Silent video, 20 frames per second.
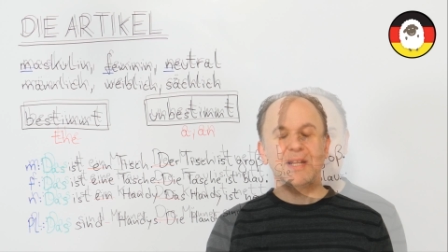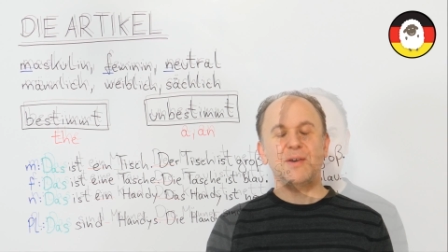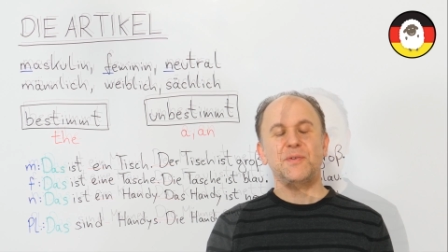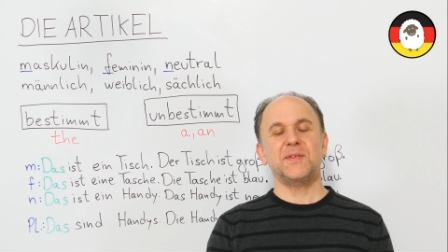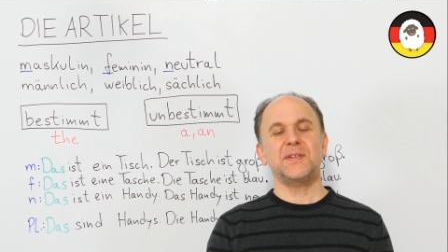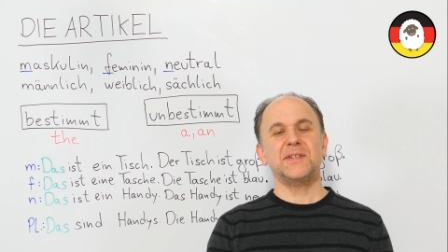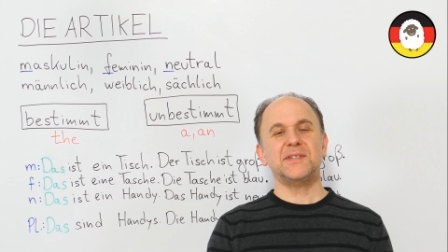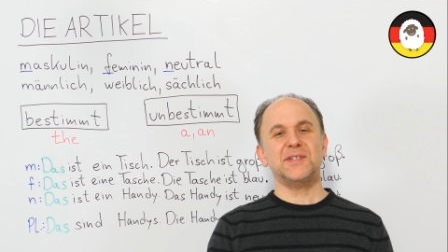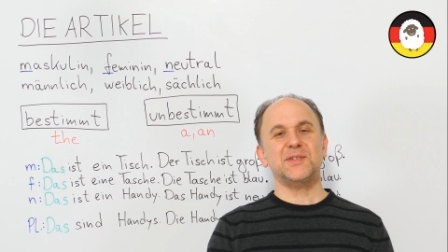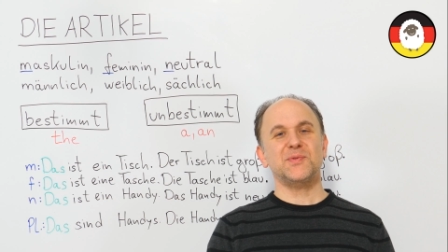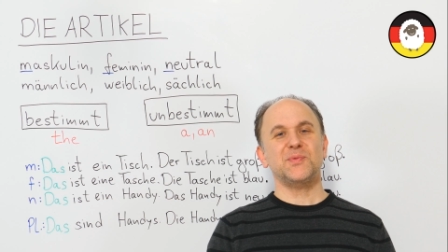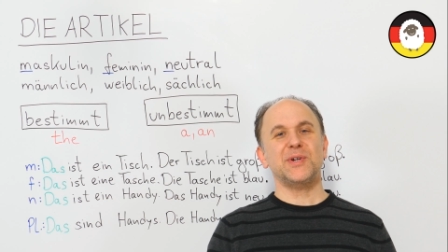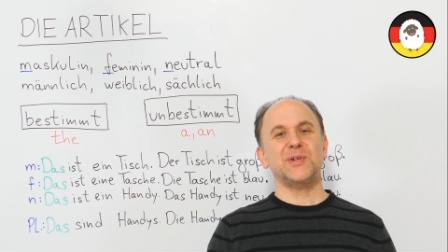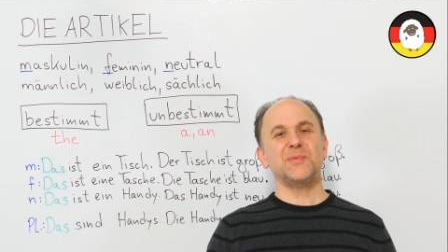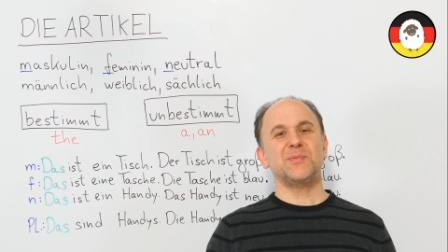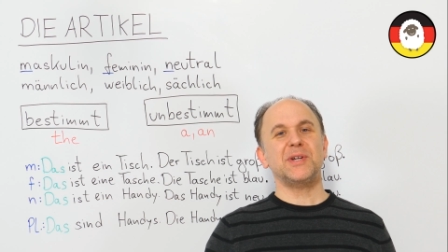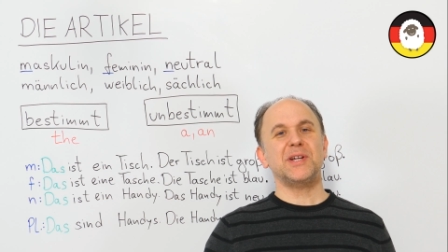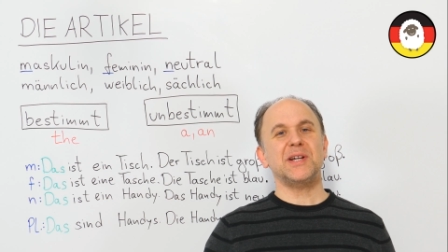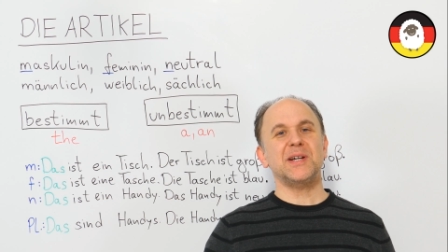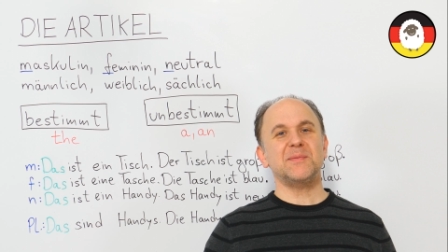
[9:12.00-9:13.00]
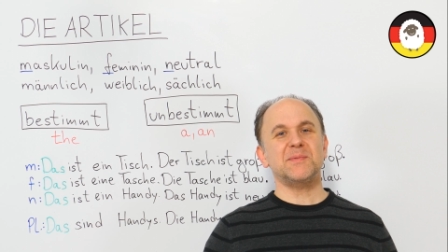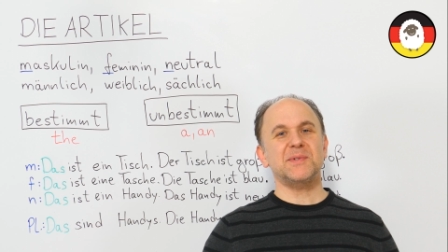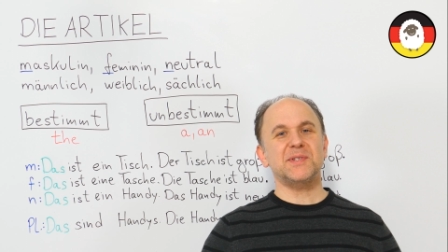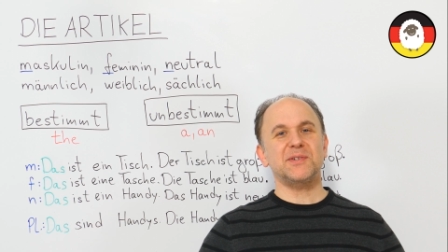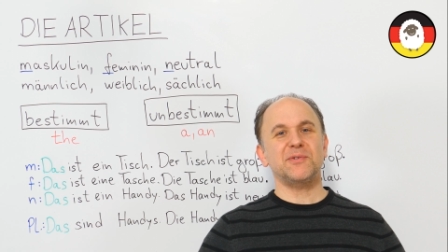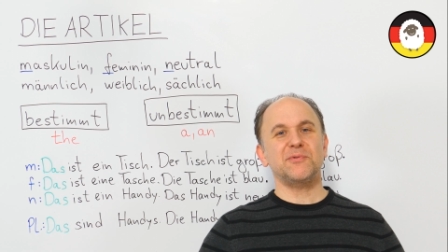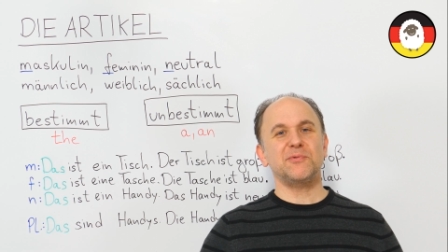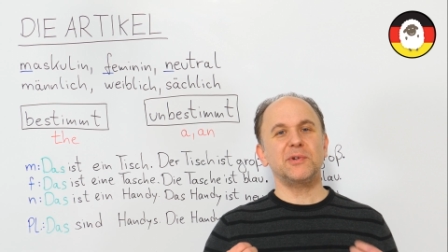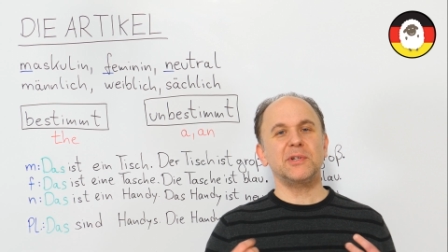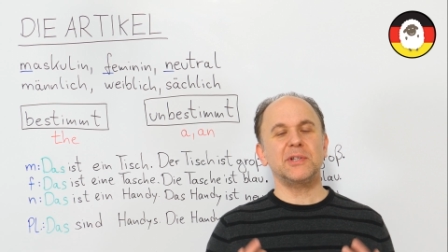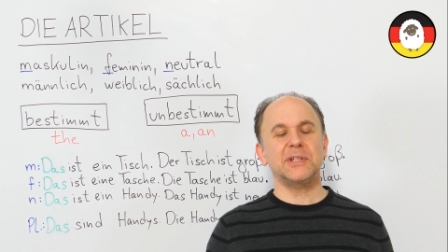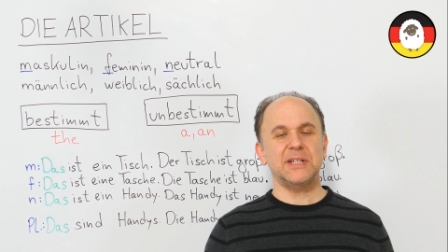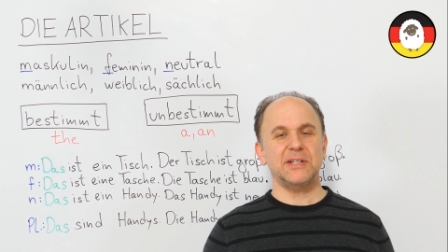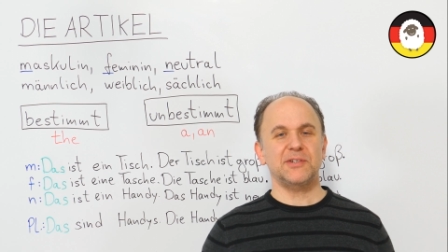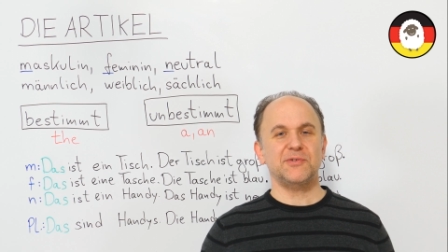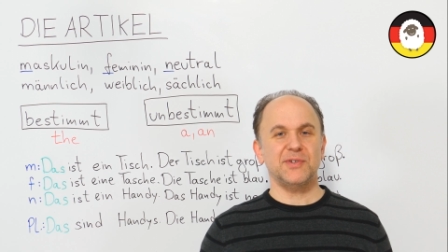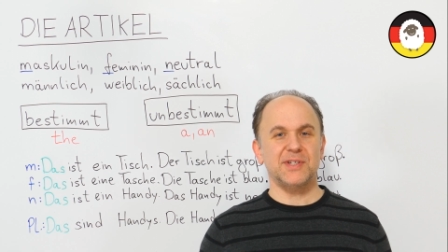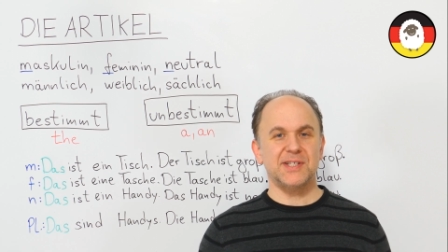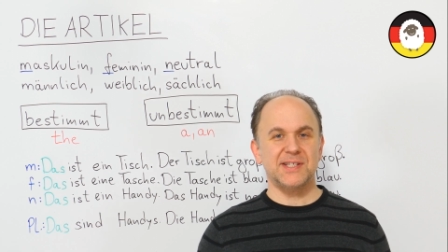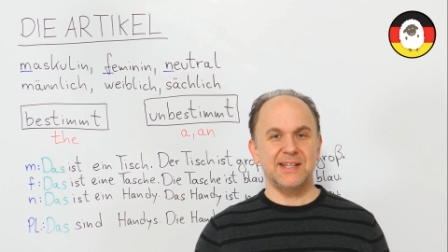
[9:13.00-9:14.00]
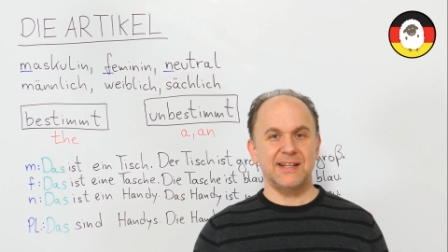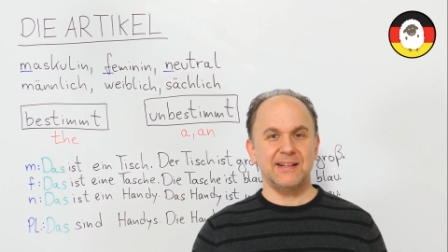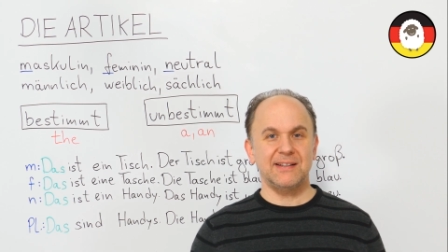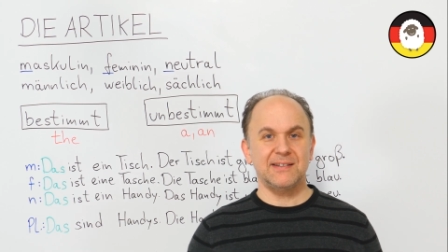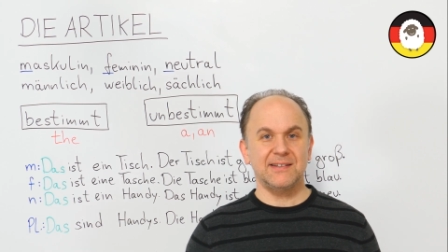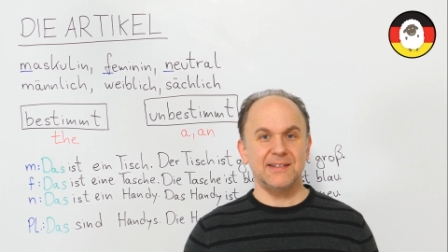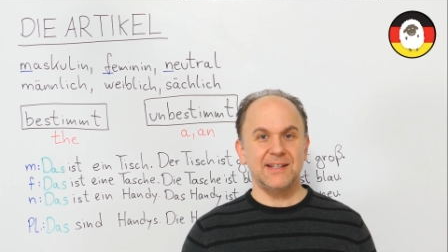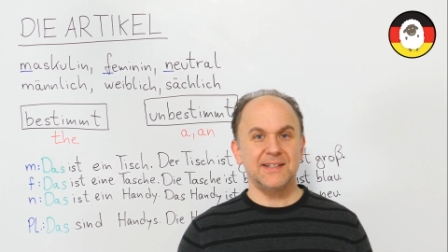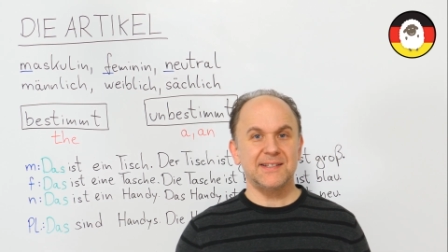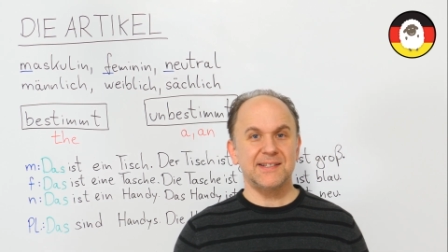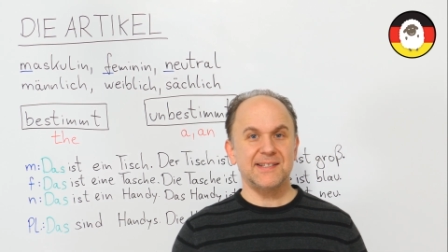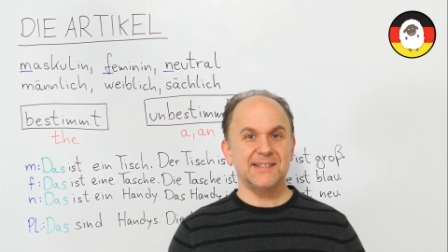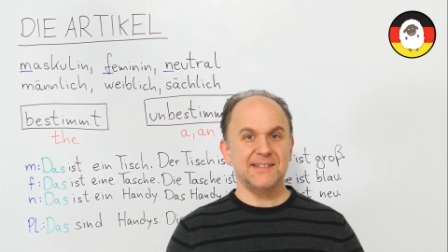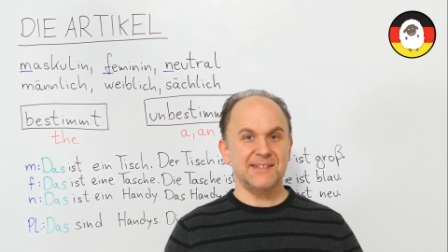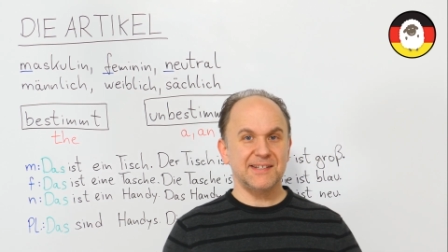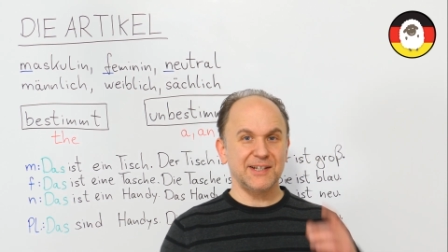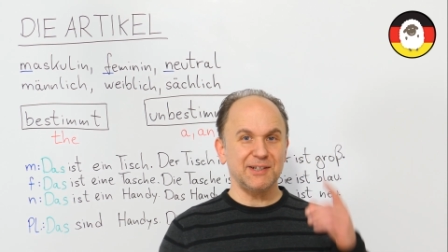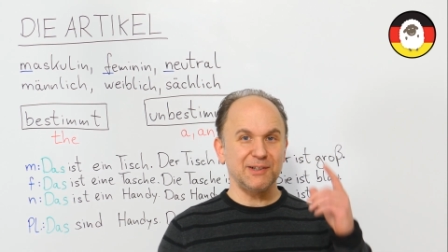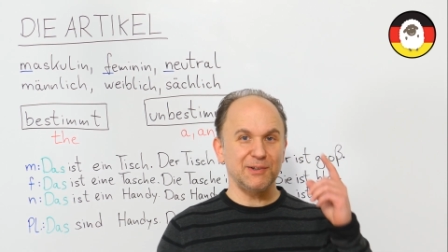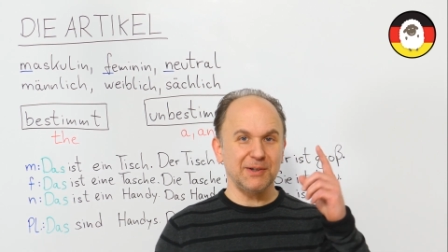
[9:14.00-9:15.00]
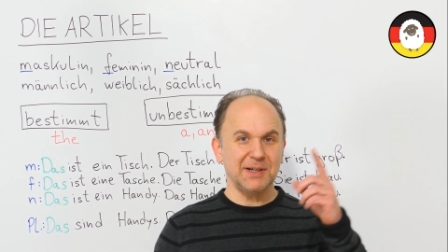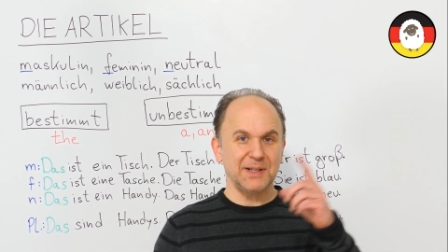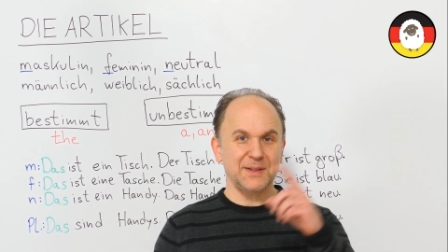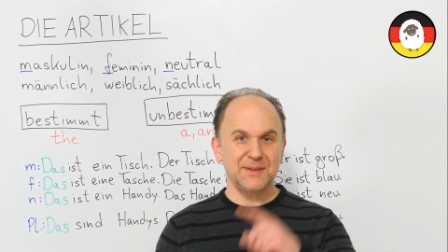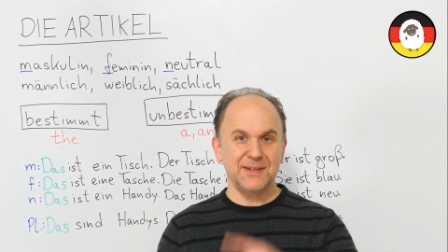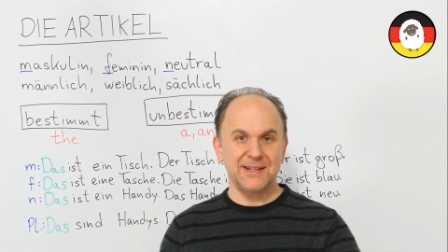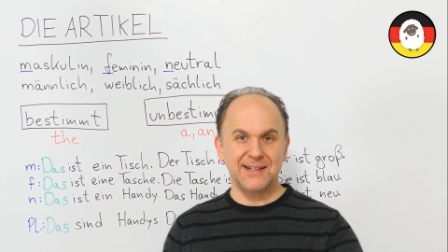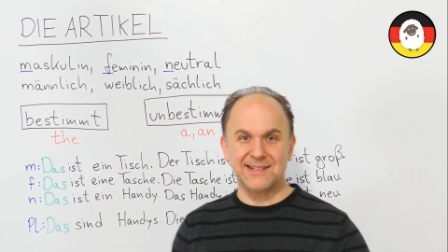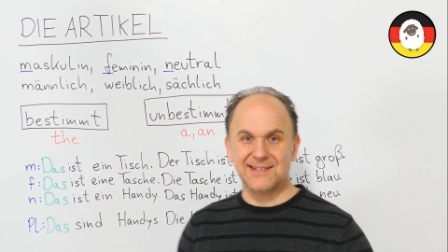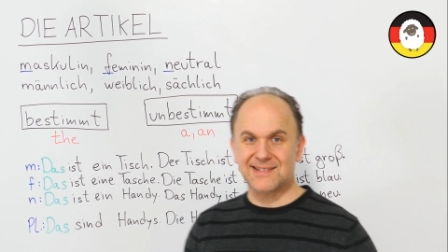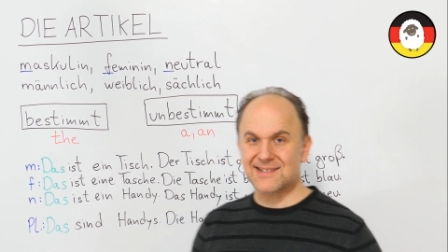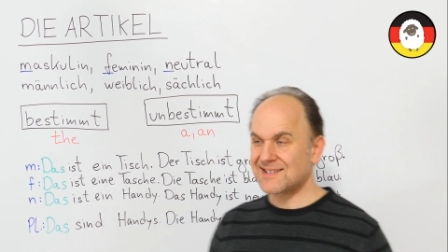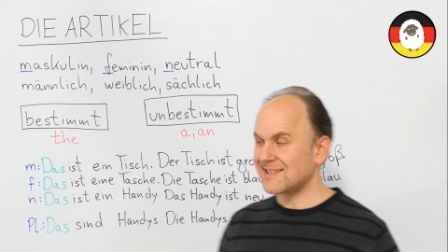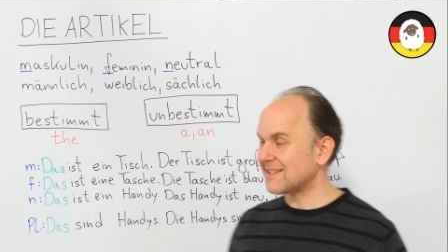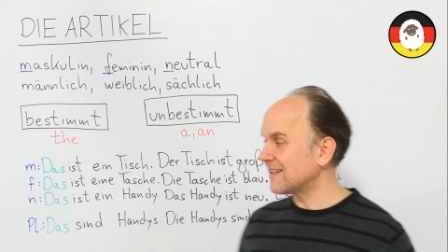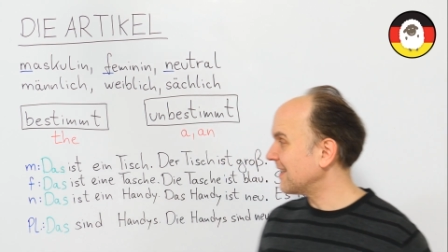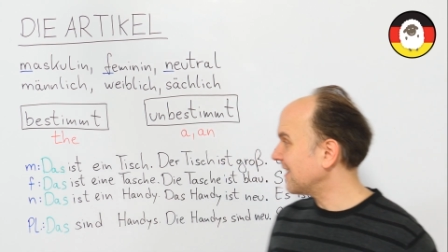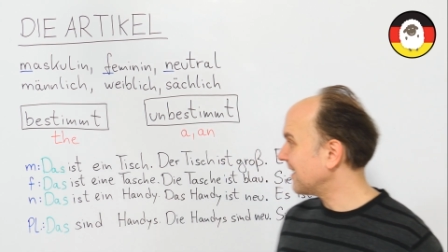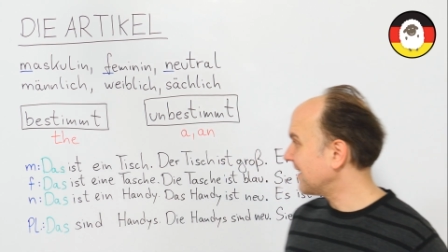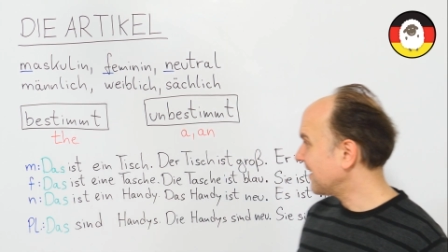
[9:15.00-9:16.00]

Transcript: Now this is where it becomes really interesting. Let's take a look at things.